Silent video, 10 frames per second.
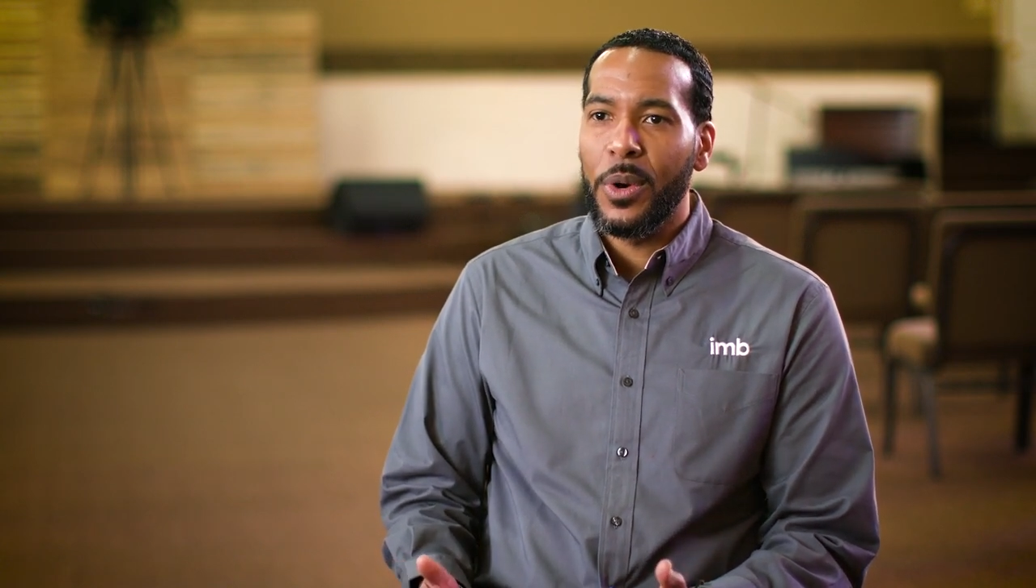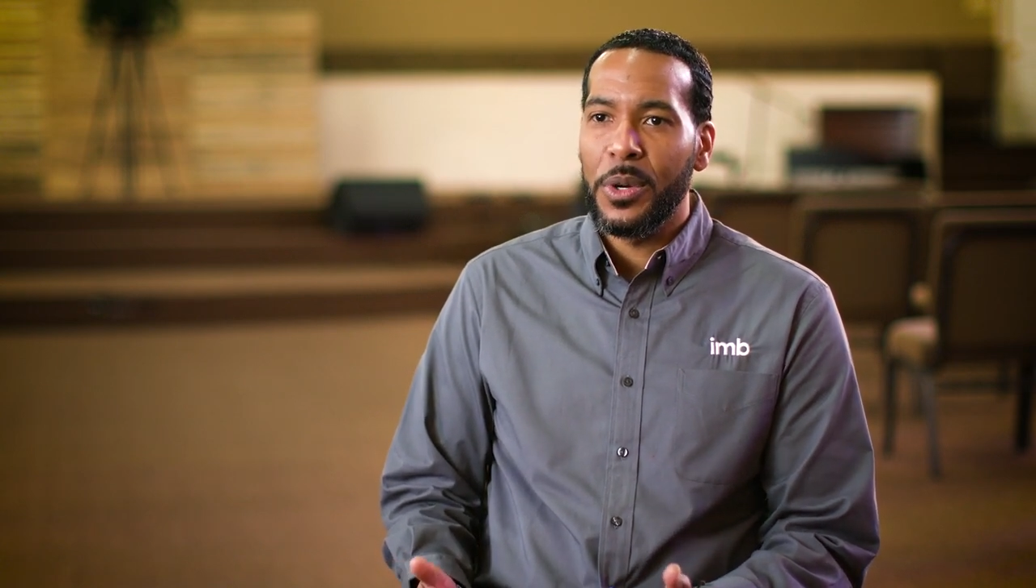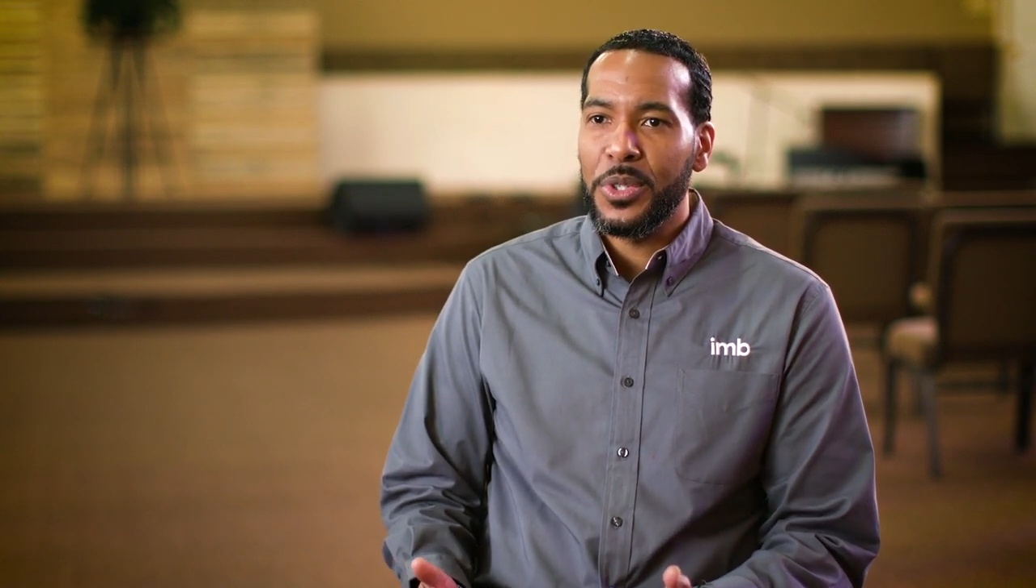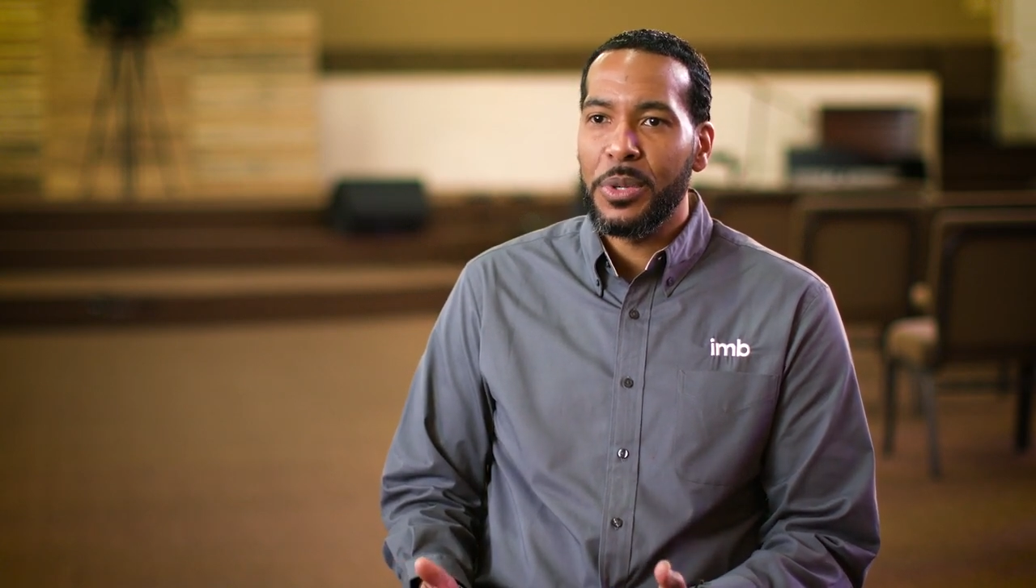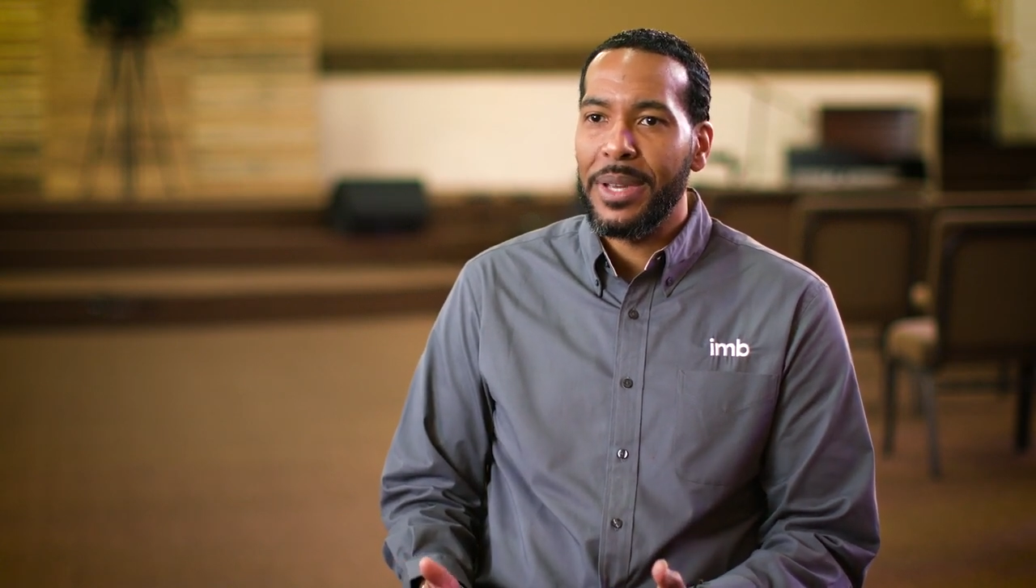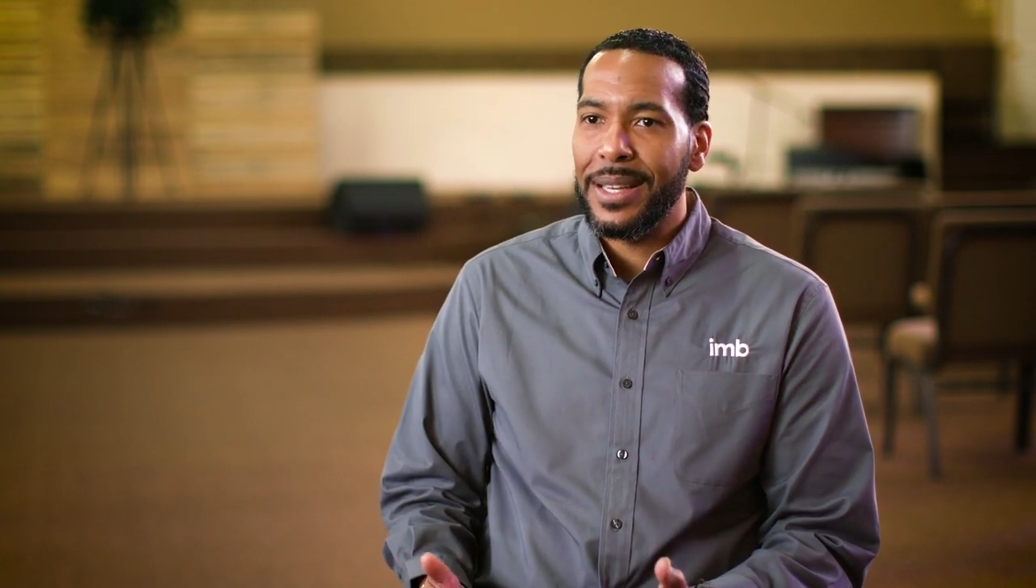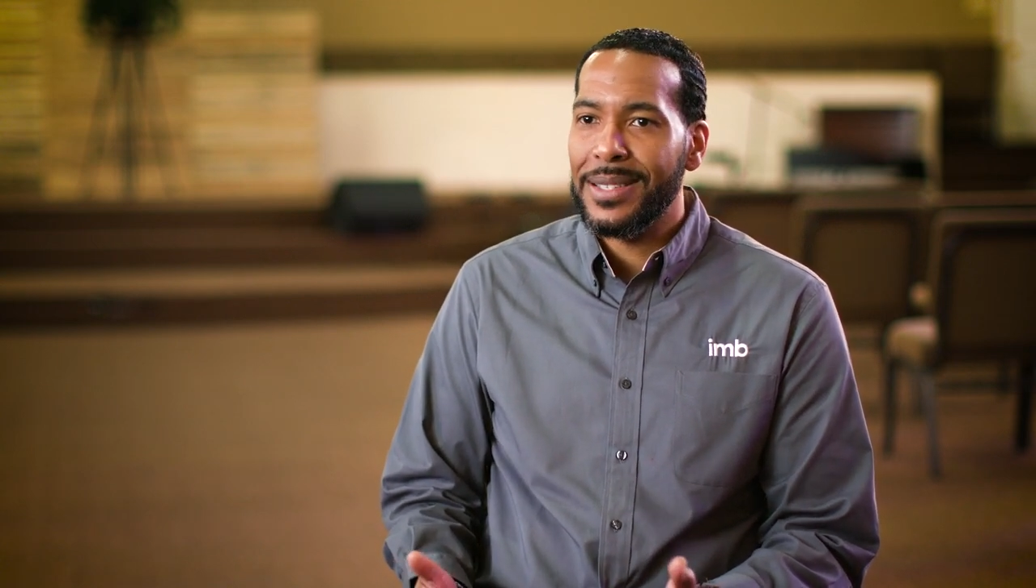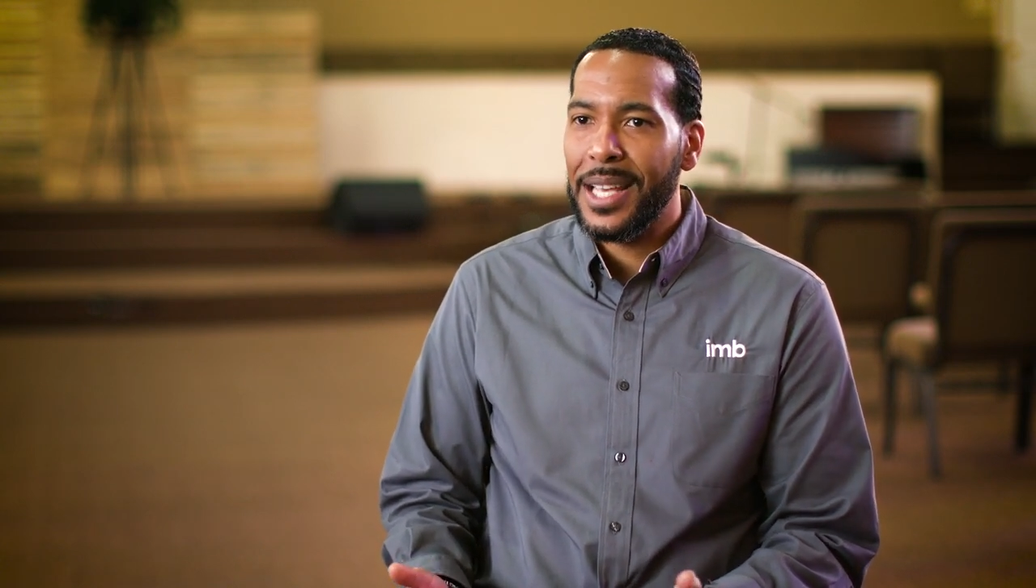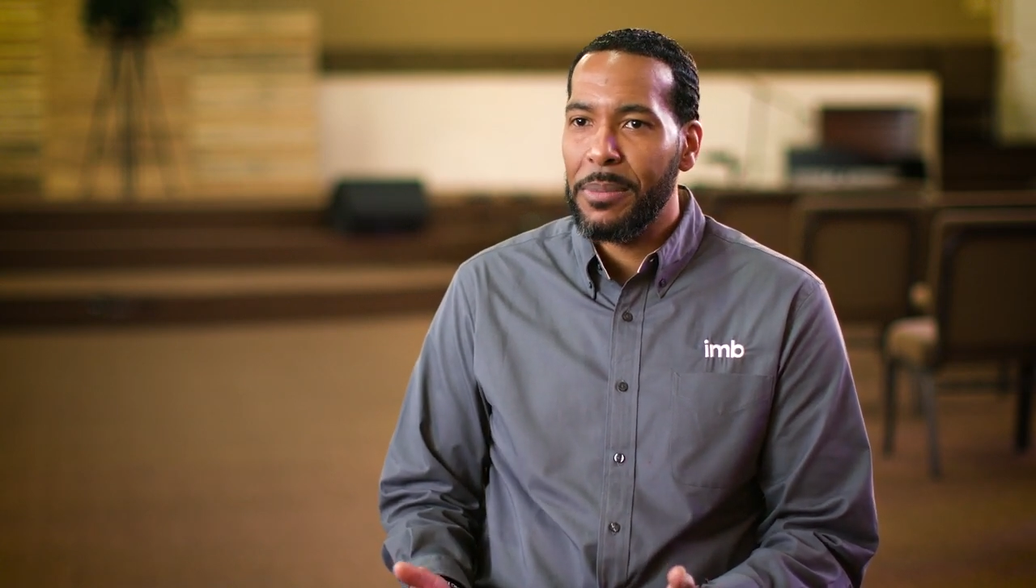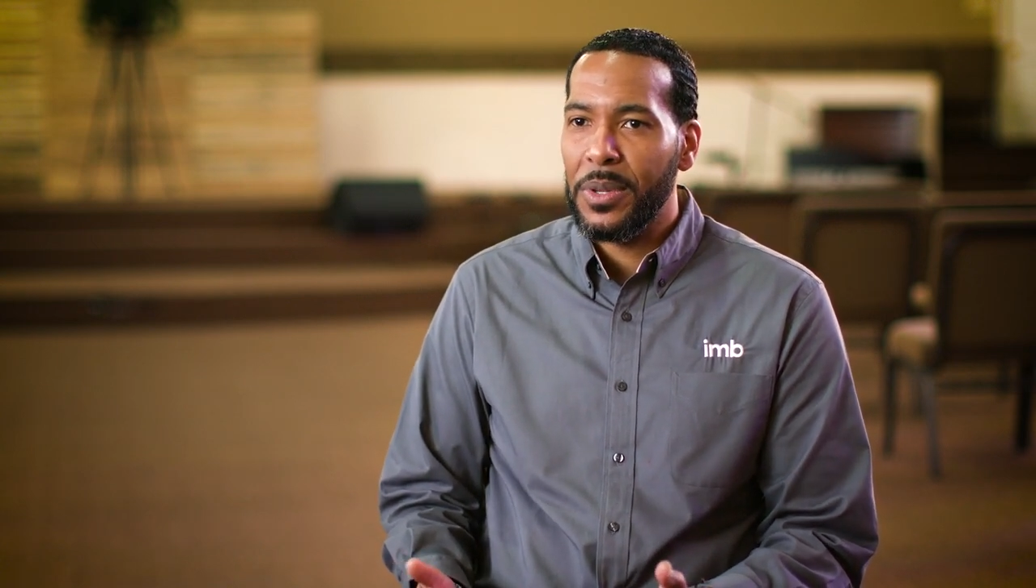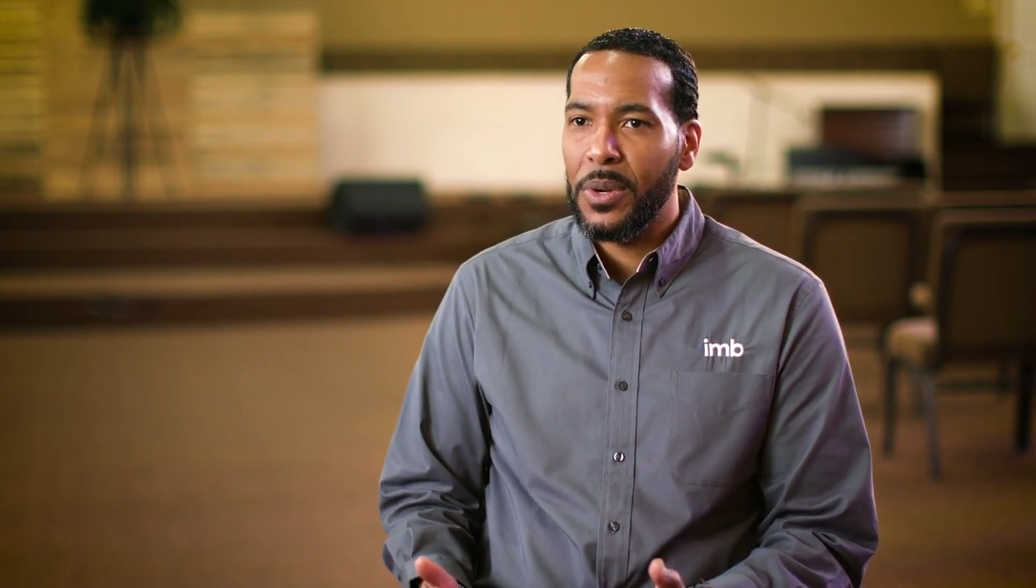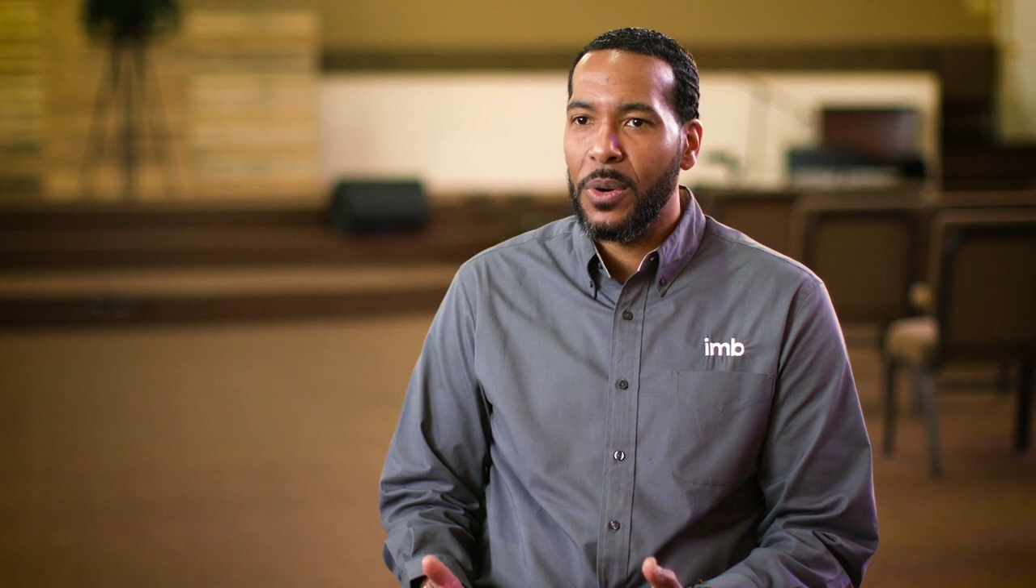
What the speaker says: word should be accepted